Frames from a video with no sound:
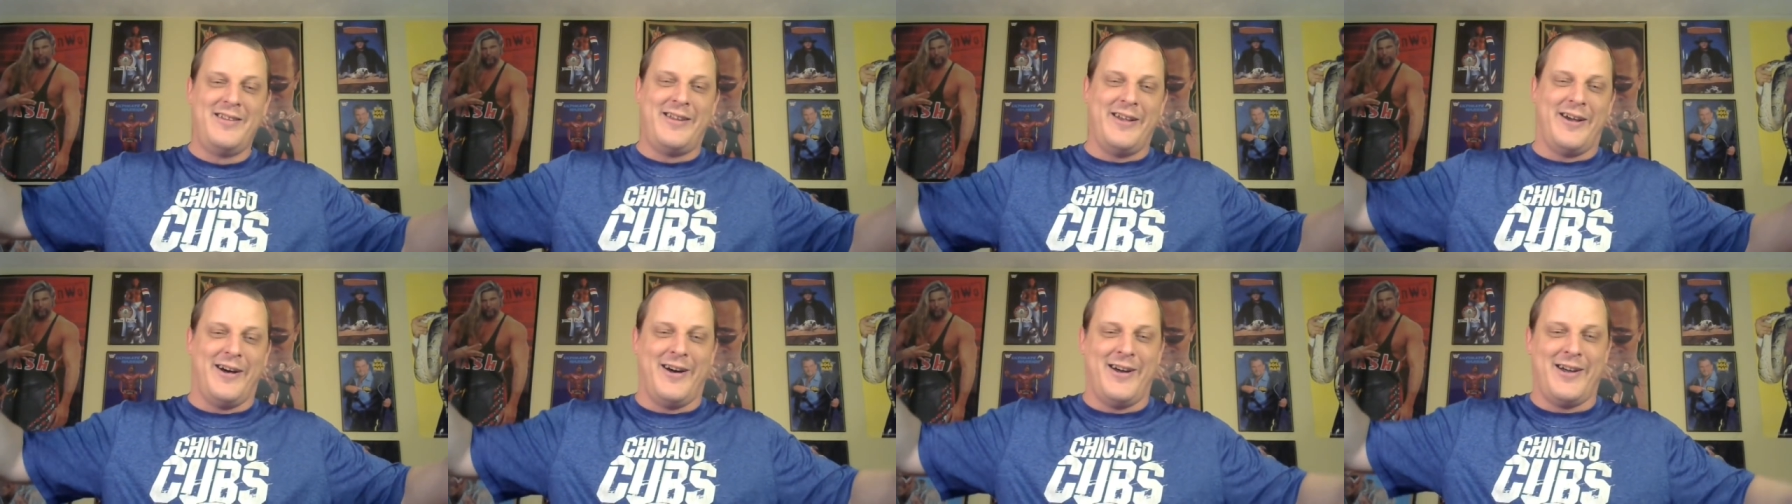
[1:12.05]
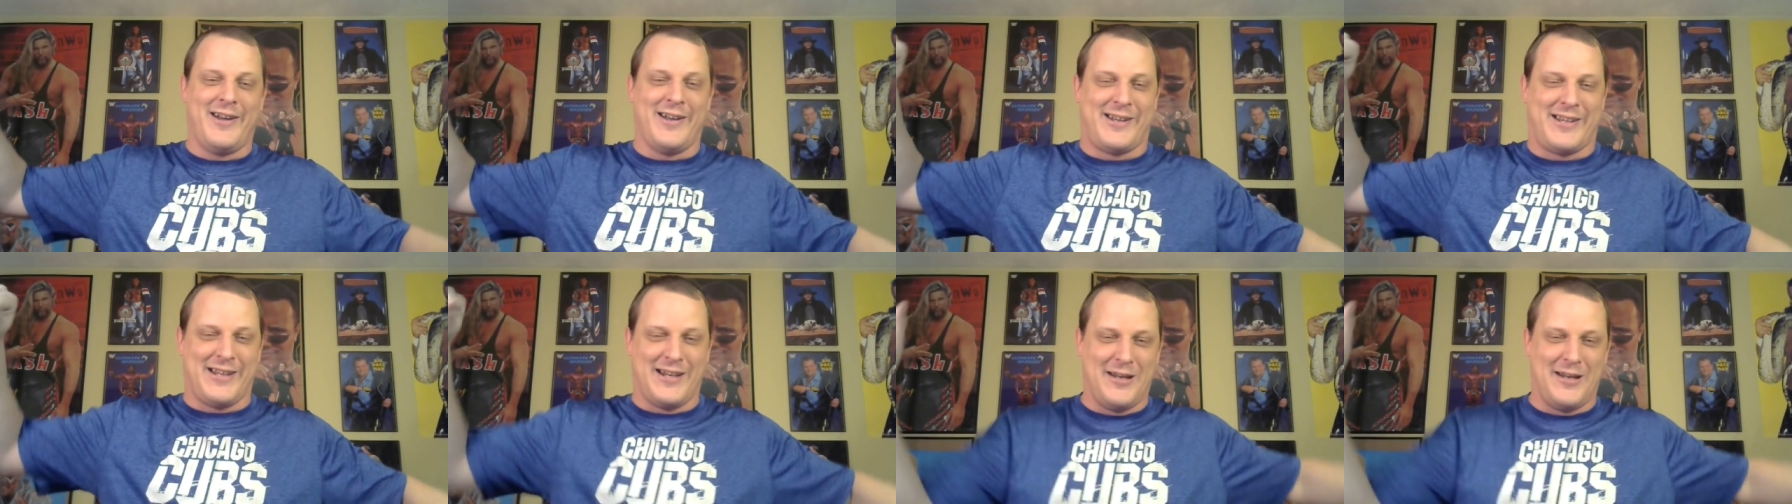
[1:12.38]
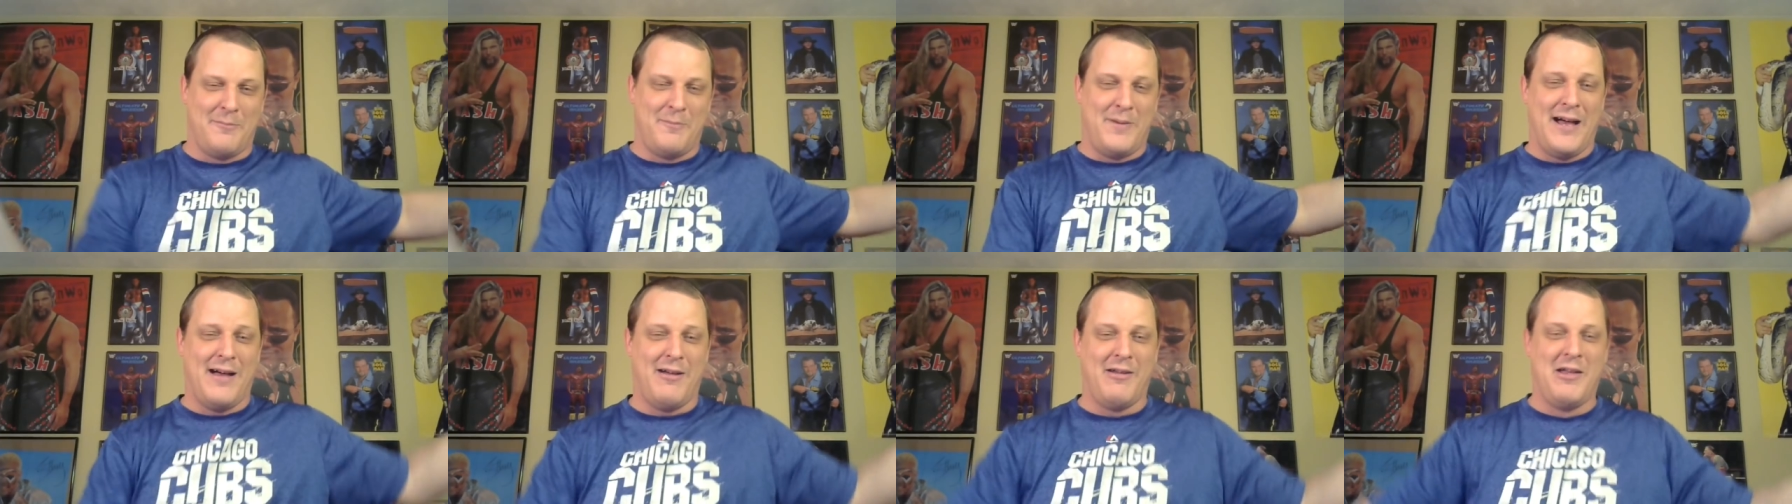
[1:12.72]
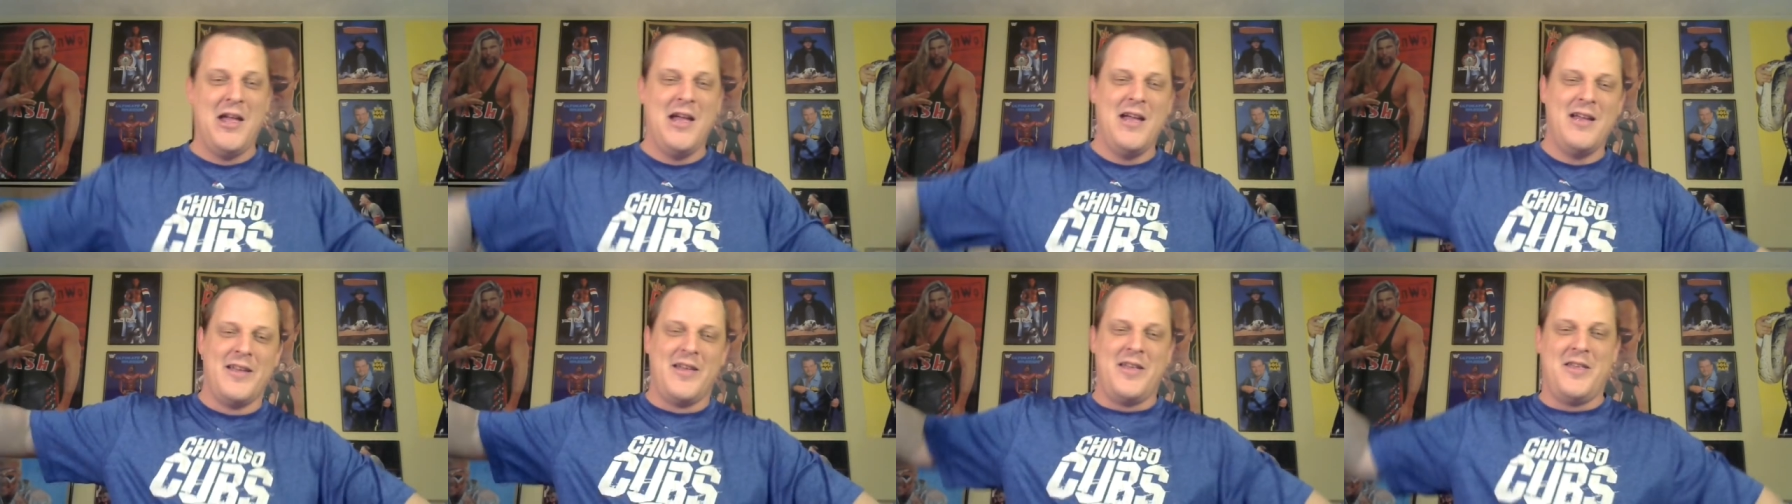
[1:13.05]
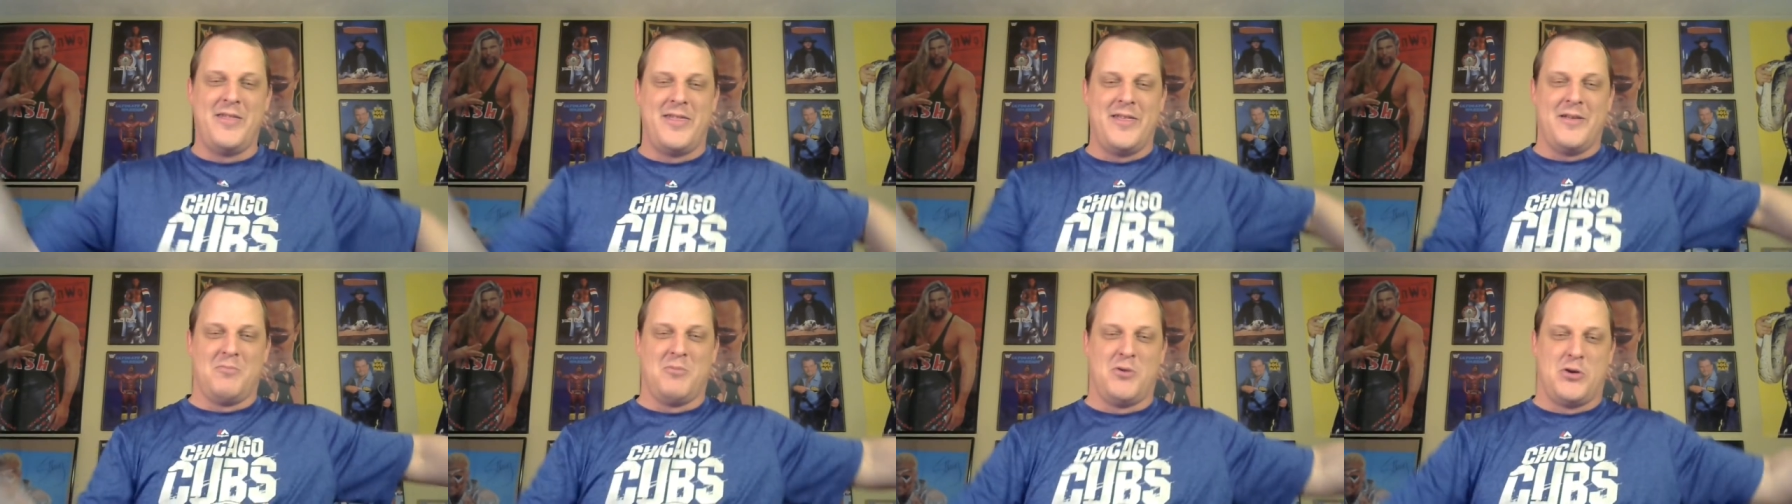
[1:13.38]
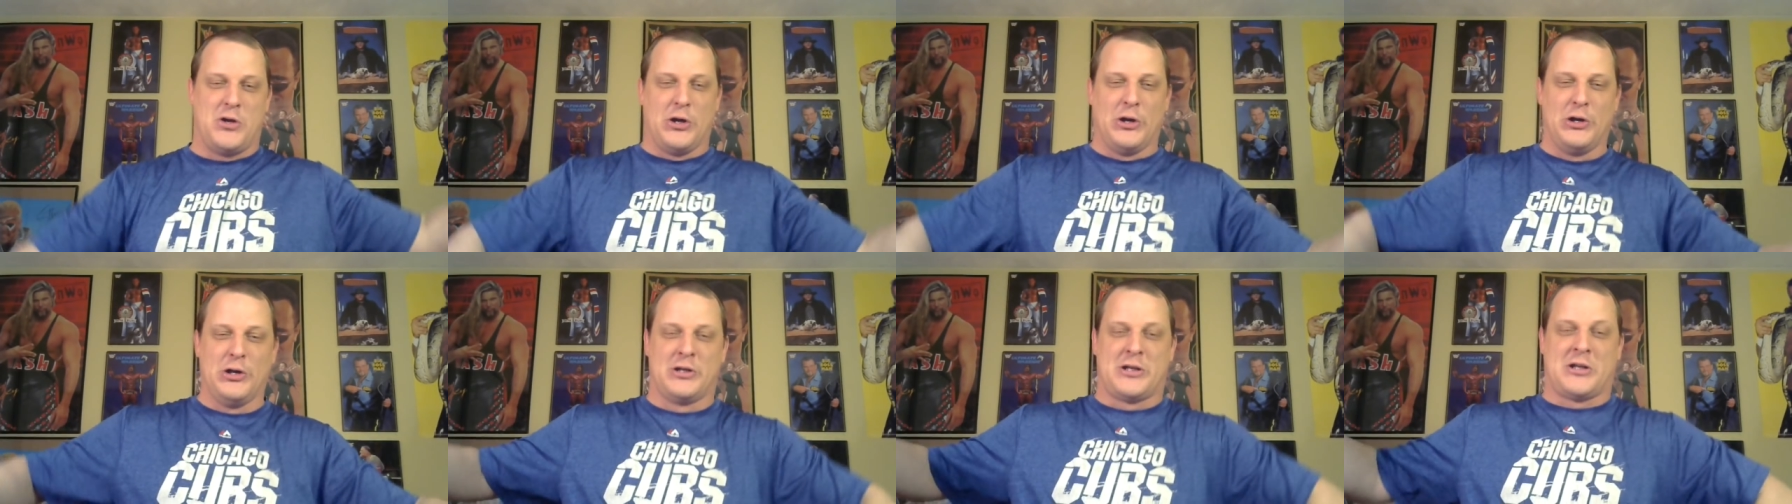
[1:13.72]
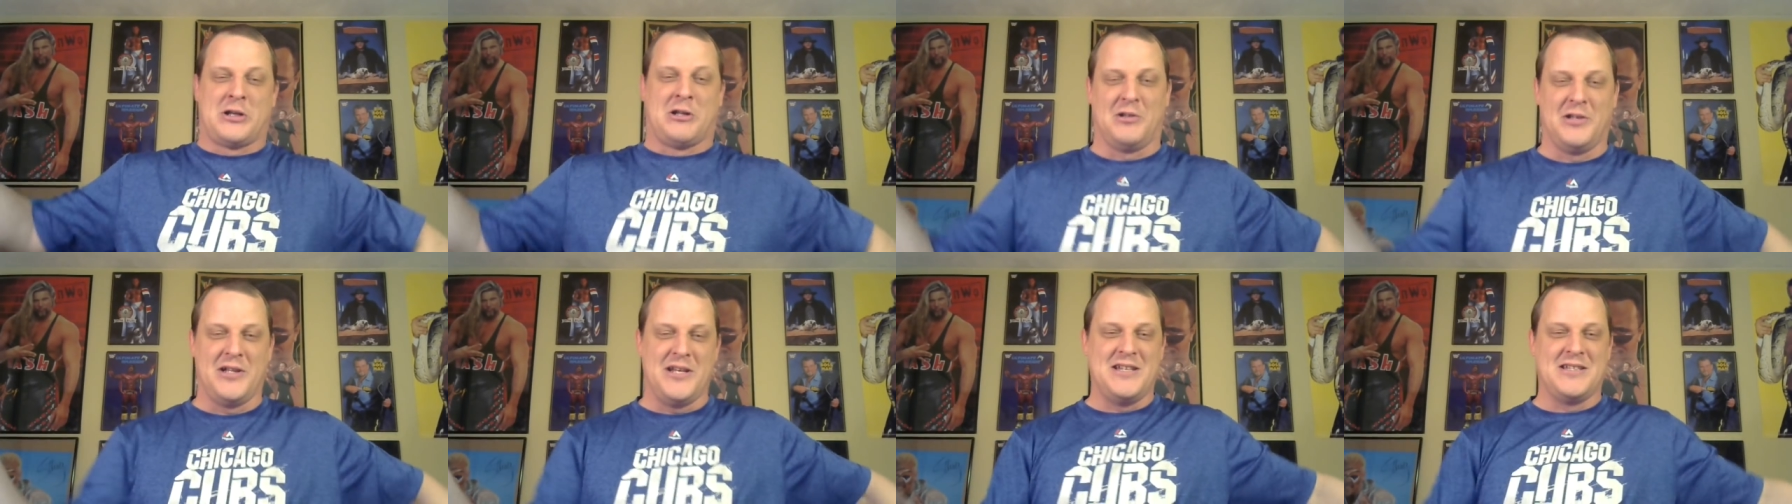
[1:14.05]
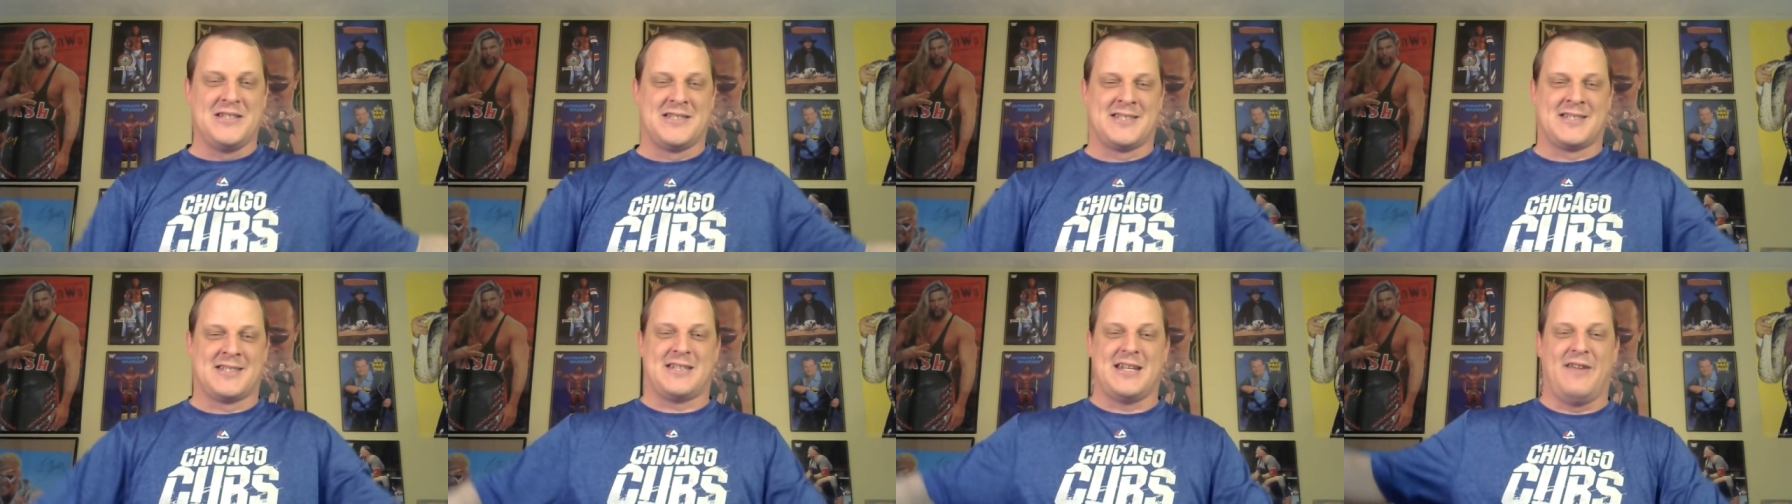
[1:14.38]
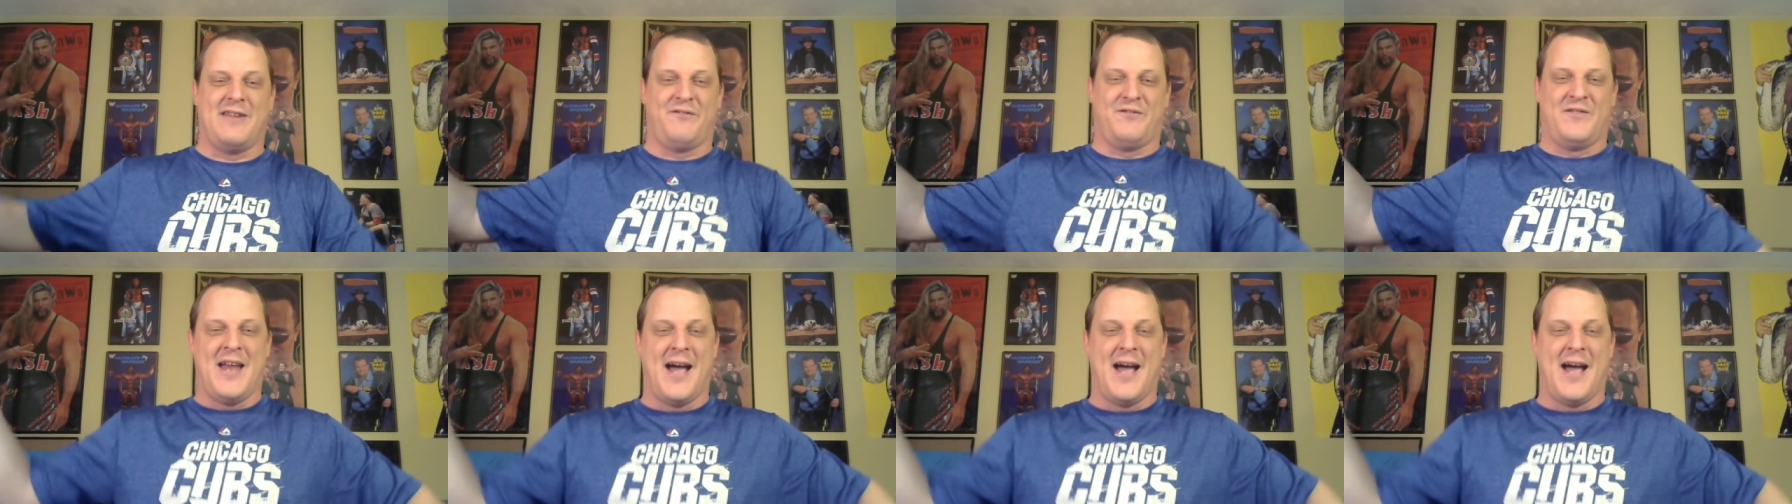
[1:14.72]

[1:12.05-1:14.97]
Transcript: talking about the good, clean, stiff,